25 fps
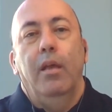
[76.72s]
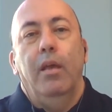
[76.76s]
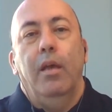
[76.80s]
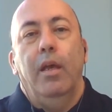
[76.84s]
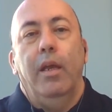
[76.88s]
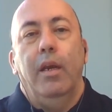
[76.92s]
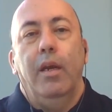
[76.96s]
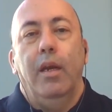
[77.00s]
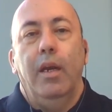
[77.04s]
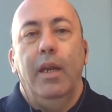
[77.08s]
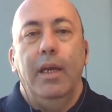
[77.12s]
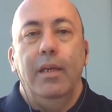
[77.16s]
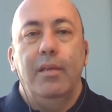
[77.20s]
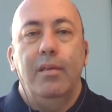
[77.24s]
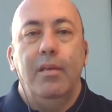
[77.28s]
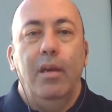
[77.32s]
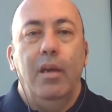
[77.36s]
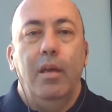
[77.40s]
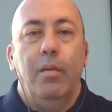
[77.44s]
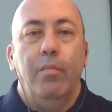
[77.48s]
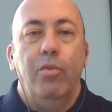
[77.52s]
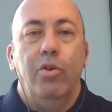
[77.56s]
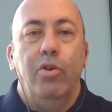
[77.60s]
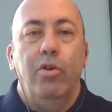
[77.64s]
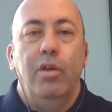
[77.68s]
and Latin
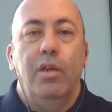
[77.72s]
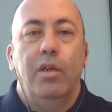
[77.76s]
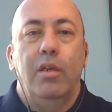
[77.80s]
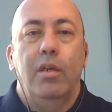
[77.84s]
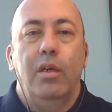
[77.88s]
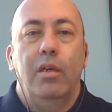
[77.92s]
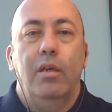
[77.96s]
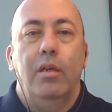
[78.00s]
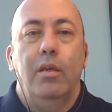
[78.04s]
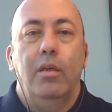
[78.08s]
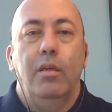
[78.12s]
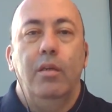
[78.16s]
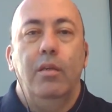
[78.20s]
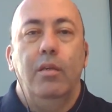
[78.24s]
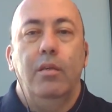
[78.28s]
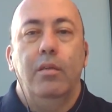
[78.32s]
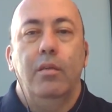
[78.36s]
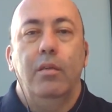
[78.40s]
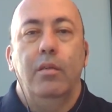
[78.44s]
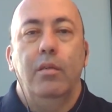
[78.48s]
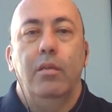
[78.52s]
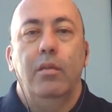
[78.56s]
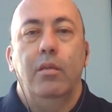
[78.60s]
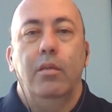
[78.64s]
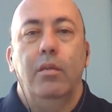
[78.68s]
America is
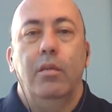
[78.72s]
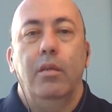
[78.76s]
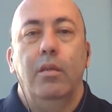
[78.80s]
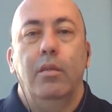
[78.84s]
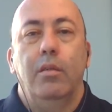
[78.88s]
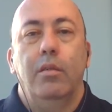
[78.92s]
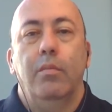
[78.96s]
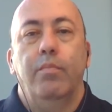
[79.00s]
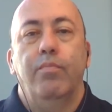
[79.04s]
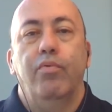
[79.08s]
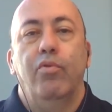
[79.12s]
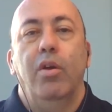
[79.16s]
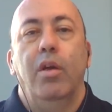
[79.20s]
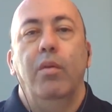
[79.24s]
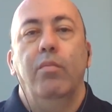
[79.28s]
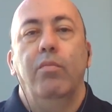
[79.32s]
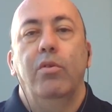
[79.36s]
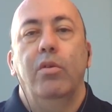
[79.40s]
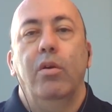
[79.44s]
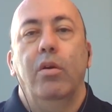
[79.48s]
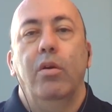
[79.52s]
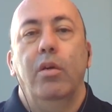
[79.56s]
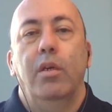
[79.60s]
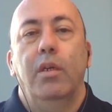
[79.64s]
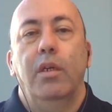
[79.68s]
a prime
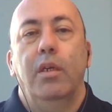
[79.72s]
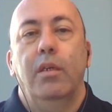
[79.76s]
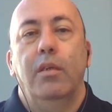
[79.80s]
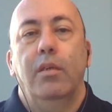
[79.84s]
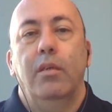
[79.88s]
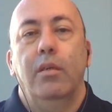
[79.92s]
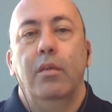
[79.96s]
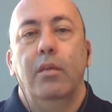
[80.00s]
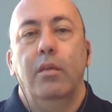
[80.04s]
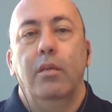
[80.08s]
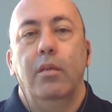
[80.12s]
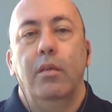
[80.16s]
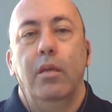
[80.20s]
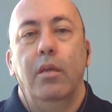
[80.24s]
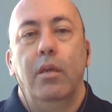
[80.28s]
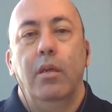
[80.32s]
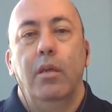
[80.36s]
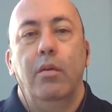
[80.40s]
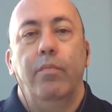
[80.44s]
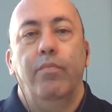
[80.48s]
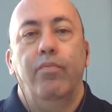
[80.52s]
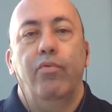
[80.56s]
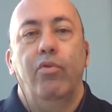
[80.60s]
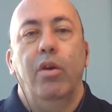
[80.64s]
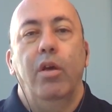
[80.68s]
target and
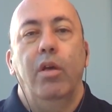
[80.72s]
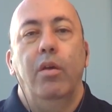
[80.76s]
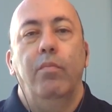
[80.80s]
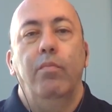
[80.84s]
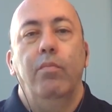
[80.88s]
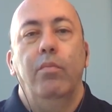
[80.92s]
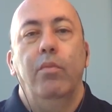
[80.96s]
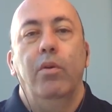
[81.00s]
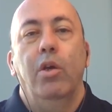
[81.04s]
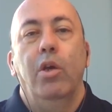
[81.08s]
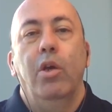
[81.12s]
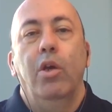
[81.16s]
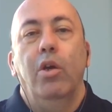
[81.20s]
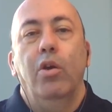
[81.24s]
a prime